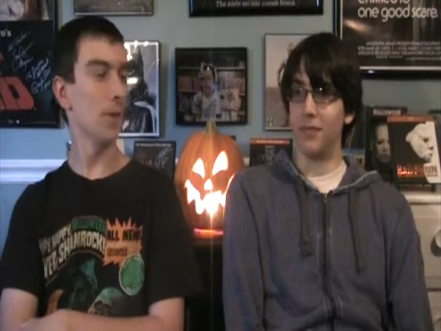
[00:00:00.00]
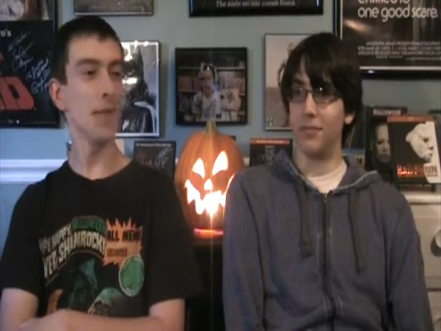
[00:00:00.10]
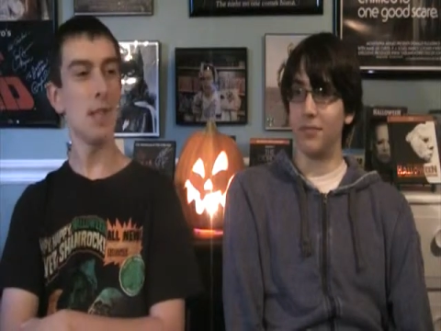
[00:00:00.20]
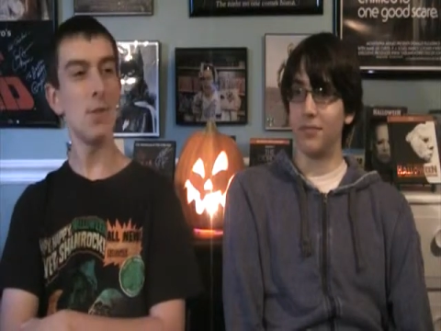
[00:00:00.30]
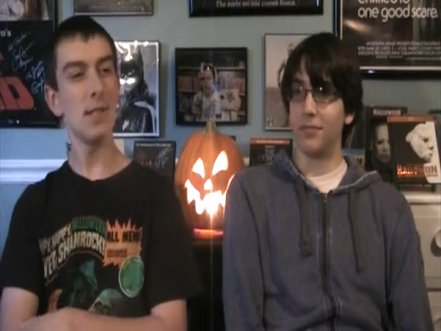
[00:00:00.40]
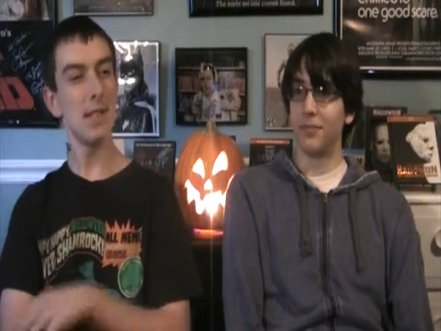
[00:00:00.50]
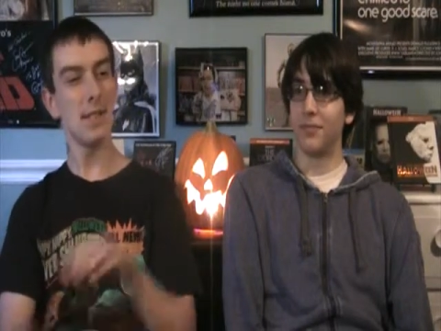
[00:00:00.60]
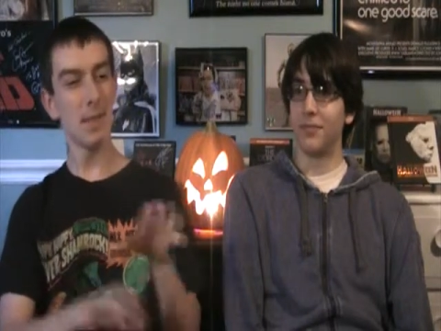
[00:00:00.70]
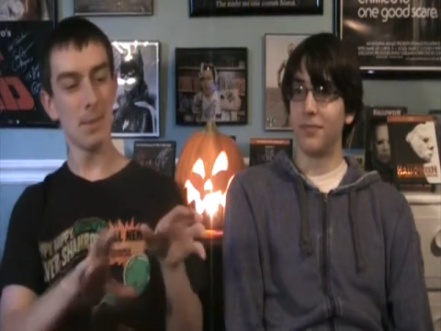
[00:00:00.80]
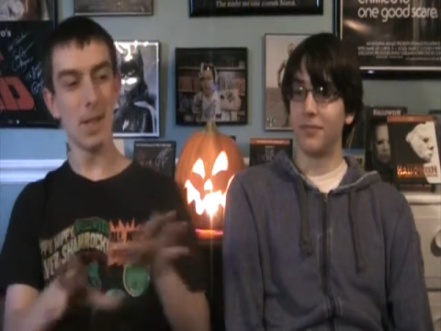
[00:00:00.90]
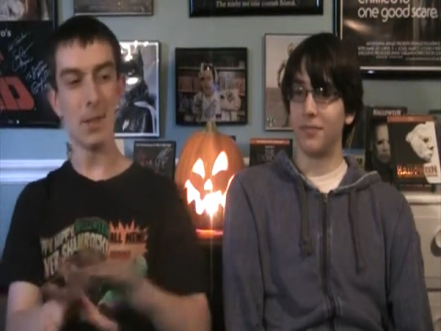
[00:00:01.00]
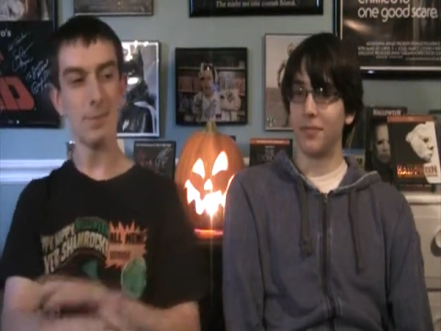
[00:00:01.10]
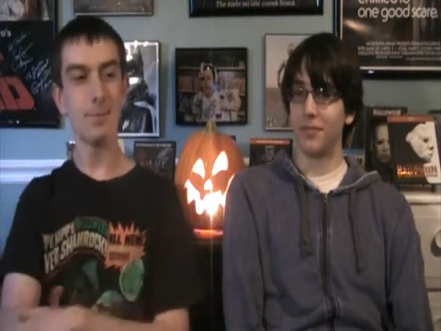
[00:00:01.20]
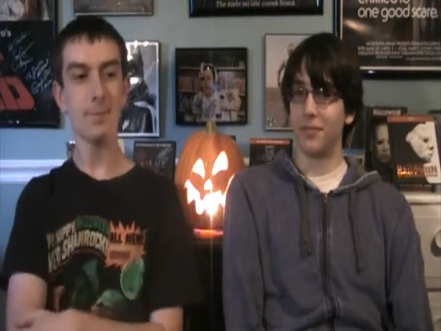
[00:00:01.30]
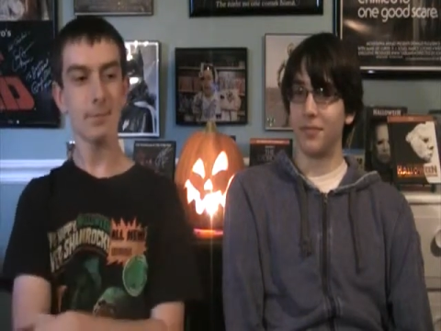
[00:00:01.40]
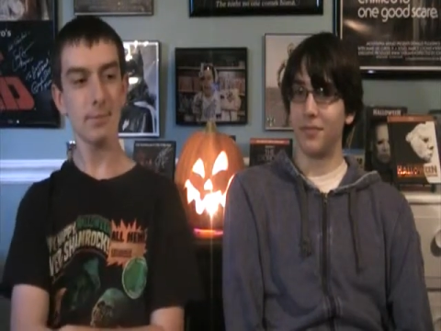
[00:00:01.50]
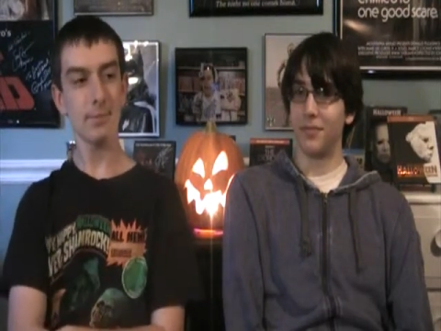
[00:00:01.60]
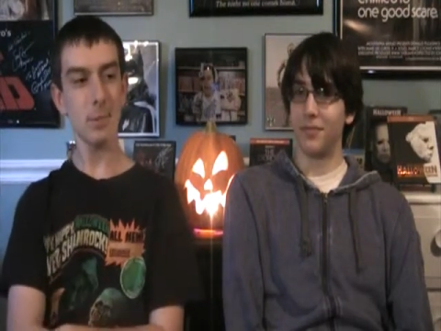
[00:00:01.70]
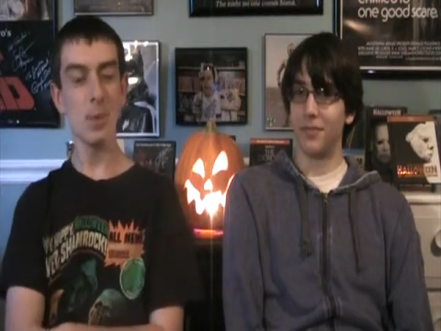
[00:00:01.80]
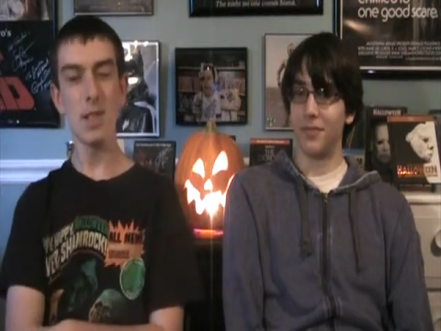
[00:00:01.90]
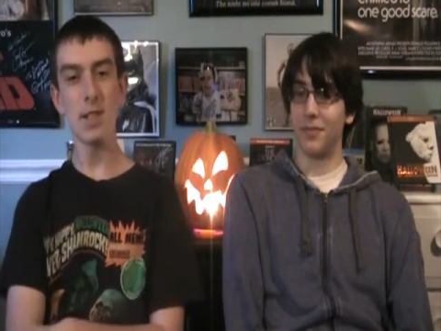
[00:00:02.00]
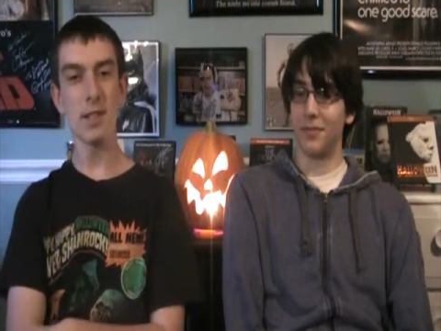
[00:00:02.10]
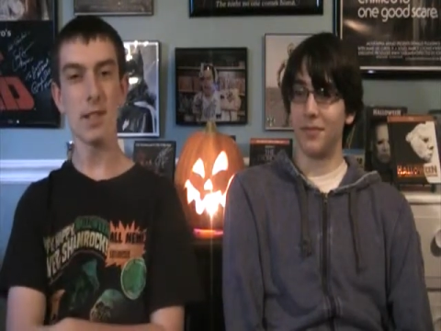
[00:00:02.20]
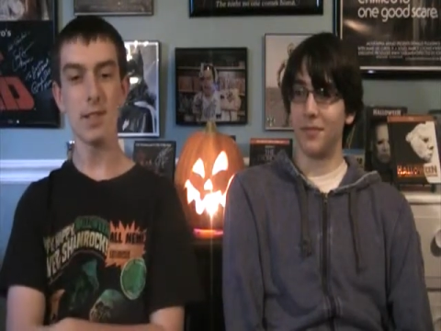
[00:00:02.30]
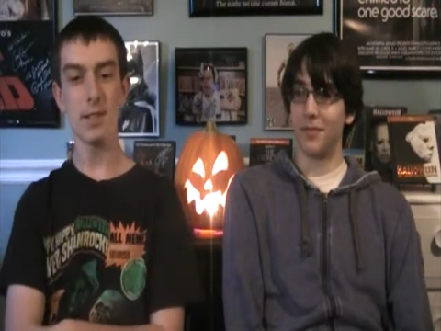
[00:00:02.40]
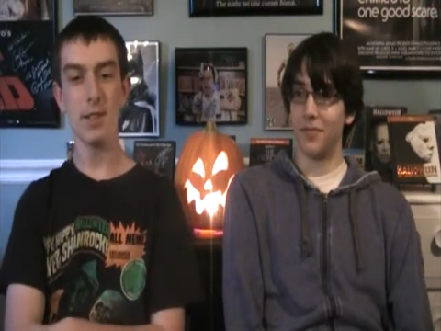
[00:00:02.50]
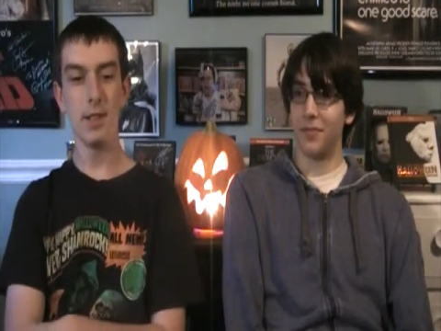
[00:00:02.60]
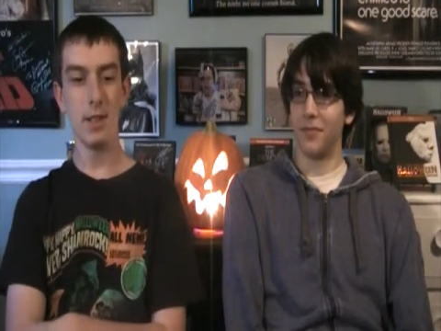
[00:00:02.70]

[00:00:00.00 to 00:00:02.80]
Speaker 1: movie. They do a decent amount, which is nice.